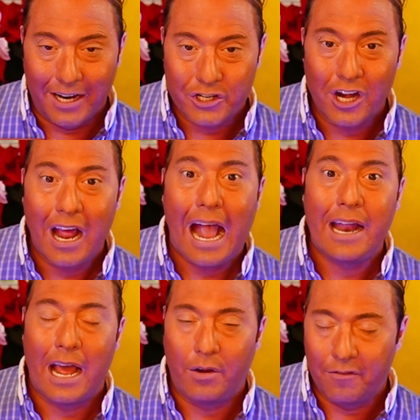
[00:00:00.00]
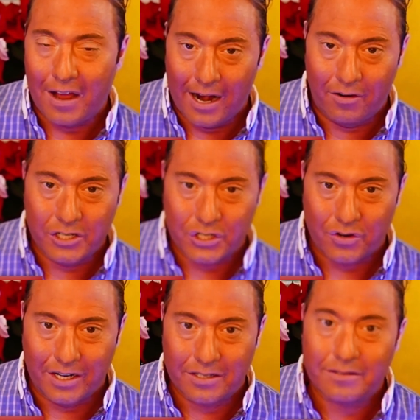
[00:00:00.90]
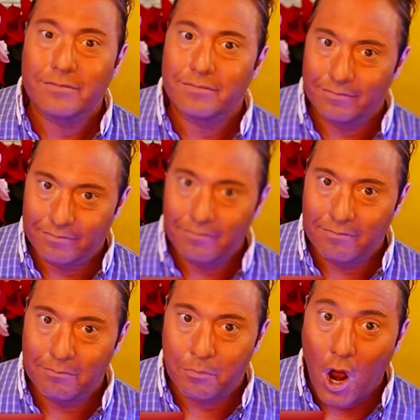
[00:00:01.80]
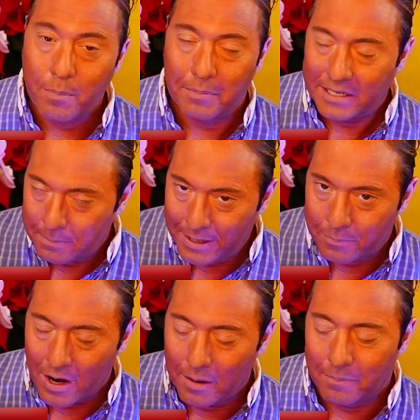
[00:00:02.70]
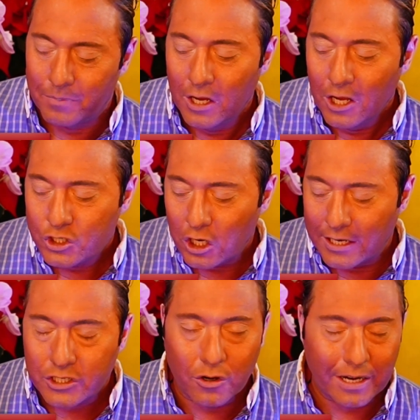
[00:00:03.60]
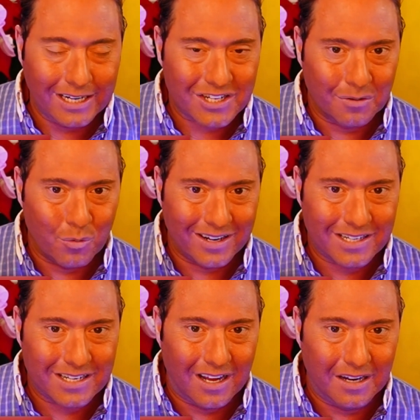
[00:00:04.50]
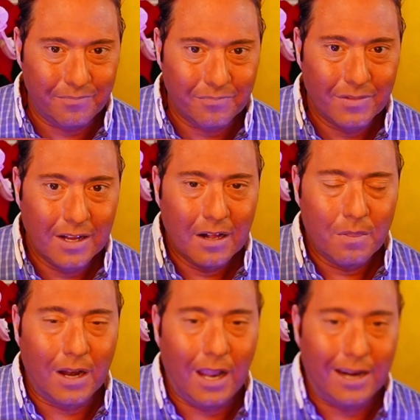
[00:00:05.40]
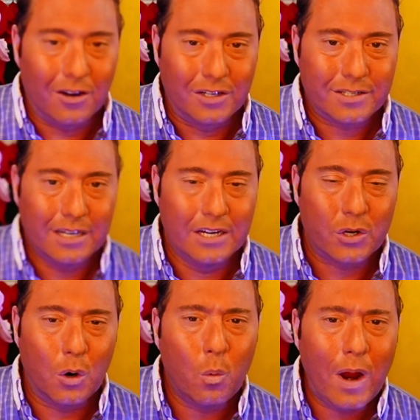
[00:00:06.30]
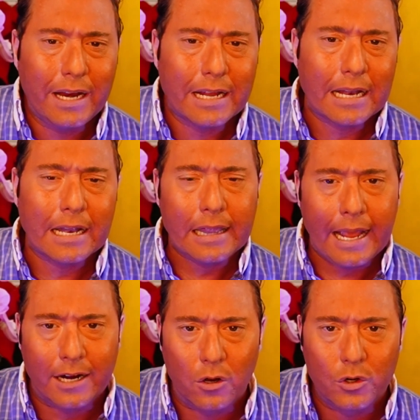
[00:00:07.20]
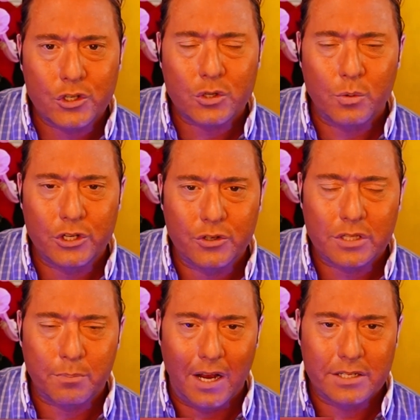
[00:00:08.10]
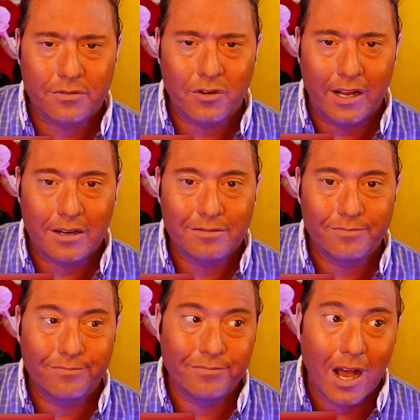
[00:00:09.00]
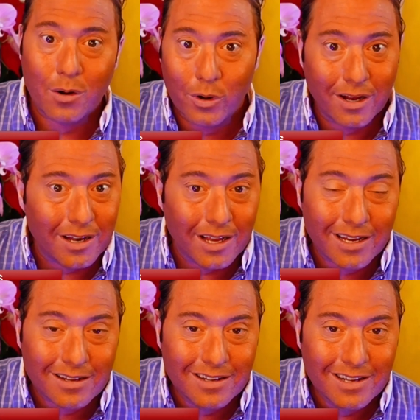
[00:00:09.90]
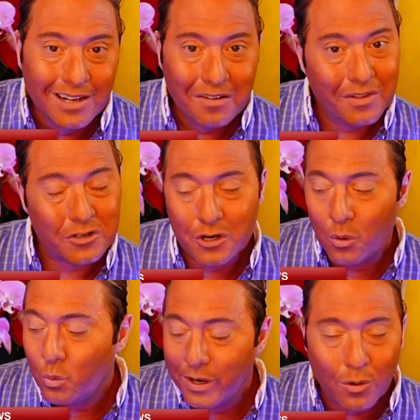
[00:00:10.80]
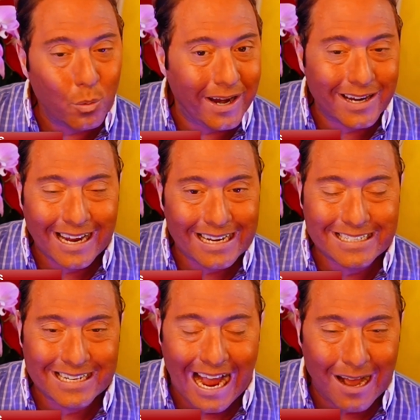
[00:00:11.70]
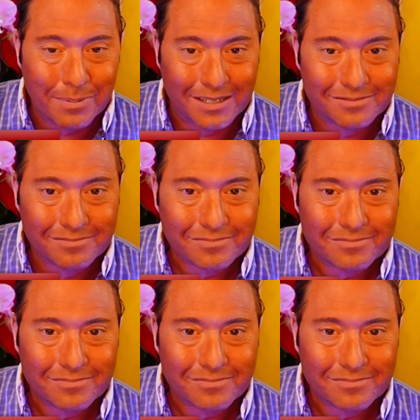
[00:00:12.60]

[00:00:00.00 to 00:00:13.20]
inflation, and now you have higher interest rates. Problem. It's a big problem. So let's go to each of them one at a time. The landlords. Is there a way to get landlords to reduce the price of rent? Not really. There's no real way to get it to happen.